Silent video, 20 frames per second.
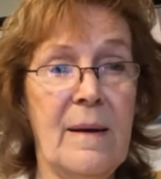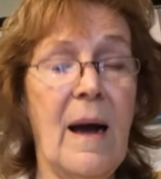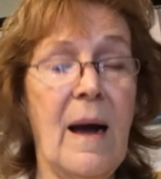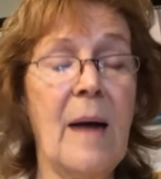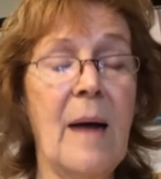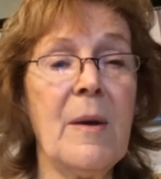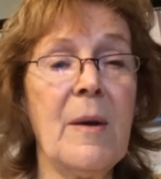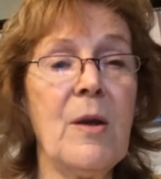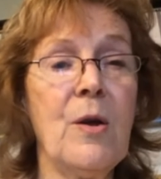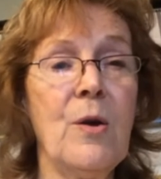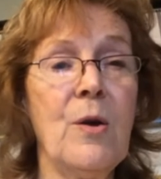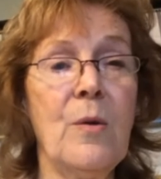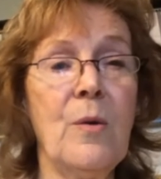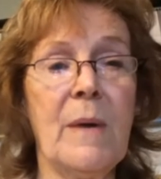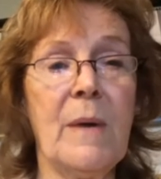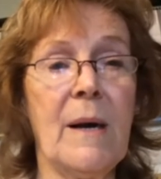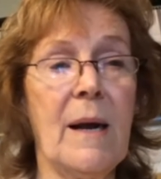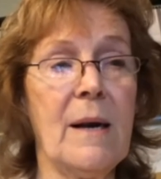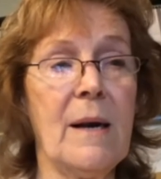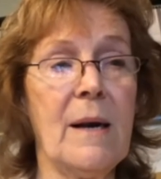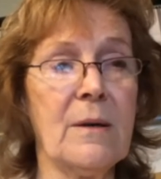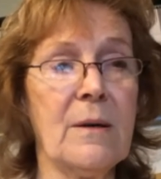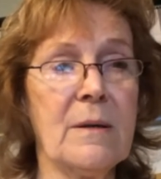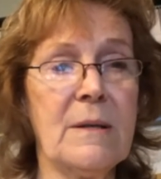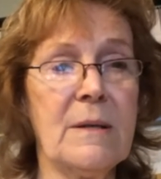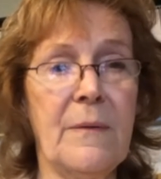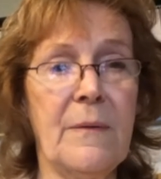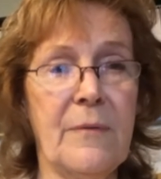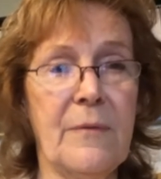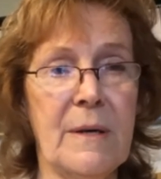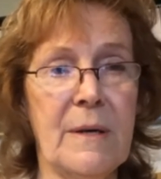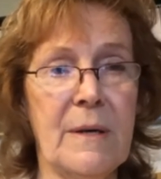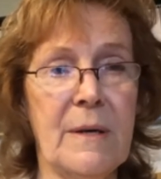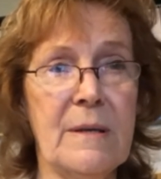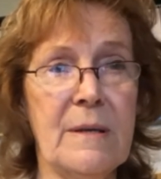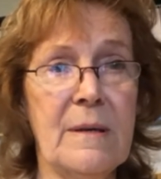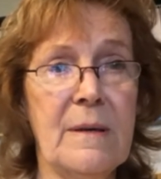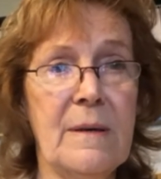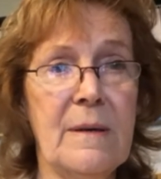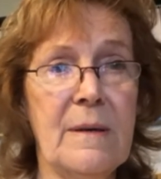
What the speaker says: I'm a human, I look different.